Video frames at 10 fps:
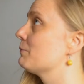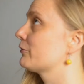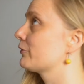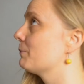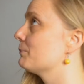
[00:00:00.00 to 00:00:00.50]
I'm
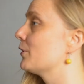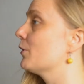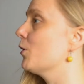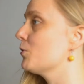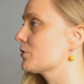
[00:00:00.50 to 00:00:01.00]
from uh,
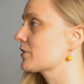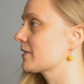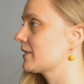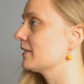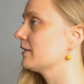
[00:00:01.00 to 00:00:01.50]

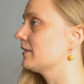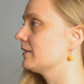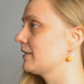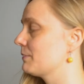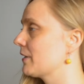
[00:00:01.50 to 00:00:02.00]
Aarhus here
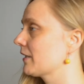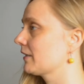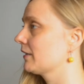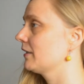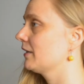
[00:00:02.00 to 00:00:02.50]
in
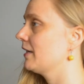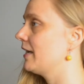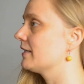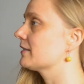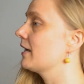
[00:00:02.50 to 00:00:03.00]
Denmark
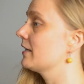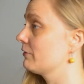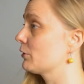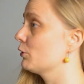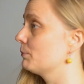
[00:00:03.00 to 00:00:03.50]
and I
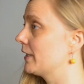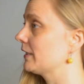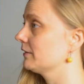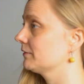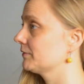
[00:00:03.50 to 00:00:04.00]
live in
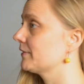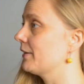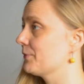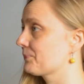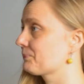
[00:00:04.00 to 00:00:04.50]
Copenhagen now.